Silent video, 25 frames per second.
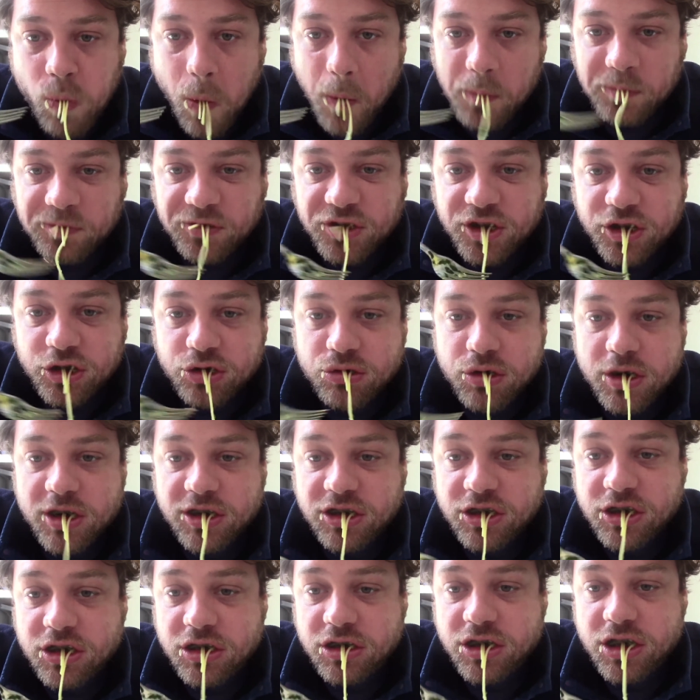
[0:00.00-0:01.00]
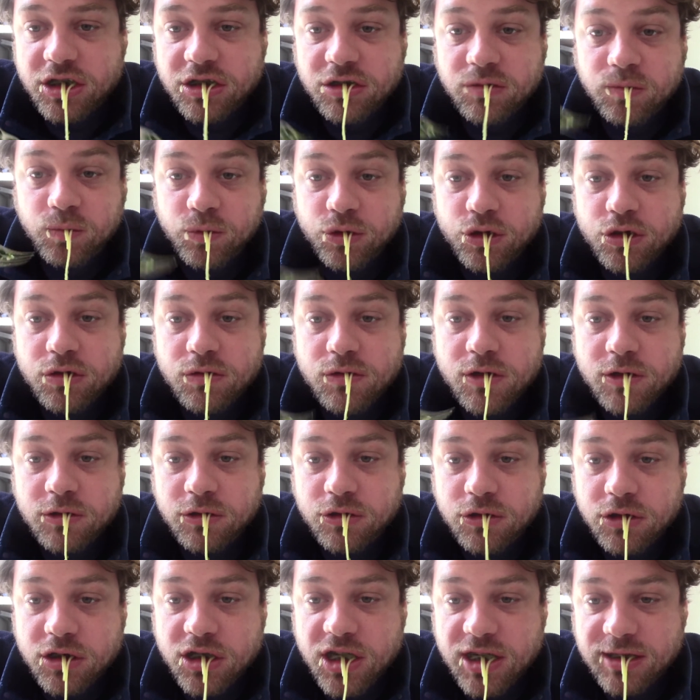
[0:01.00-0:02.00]
situation that you want
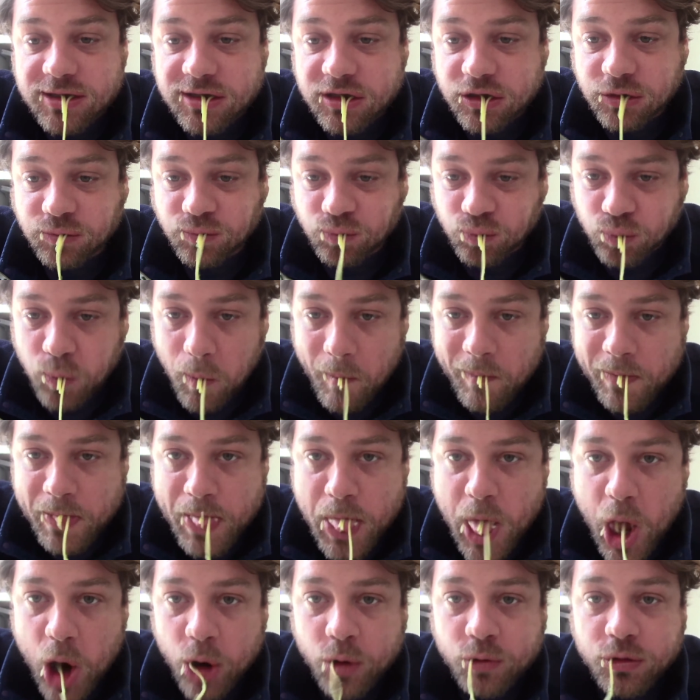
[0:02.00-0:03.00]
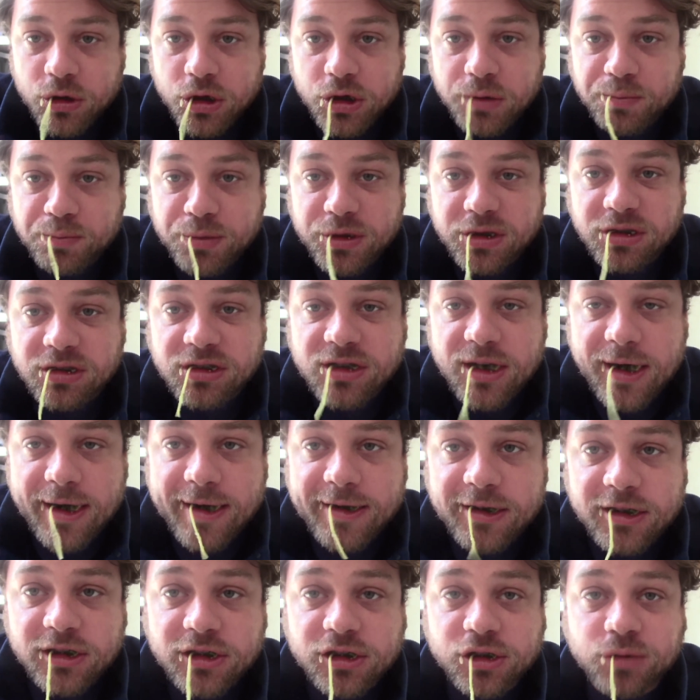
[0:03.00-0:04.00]
to get really
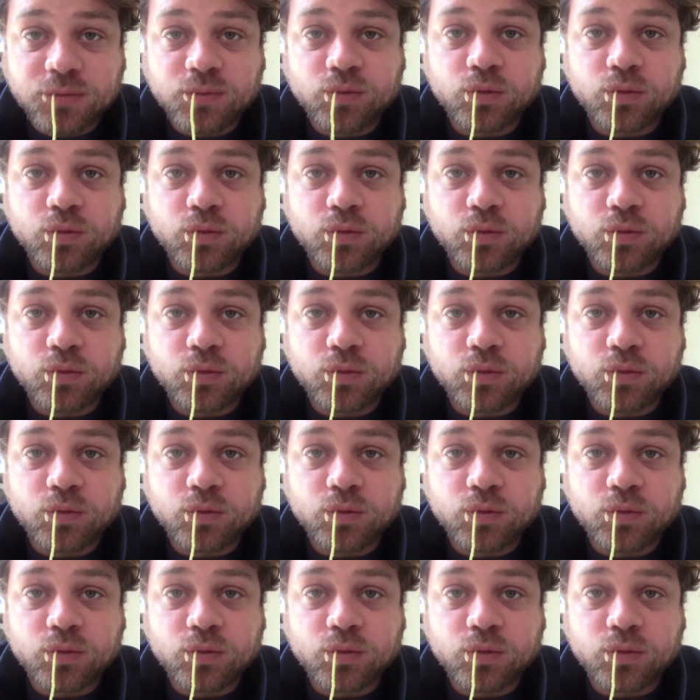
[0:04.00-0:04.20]
precise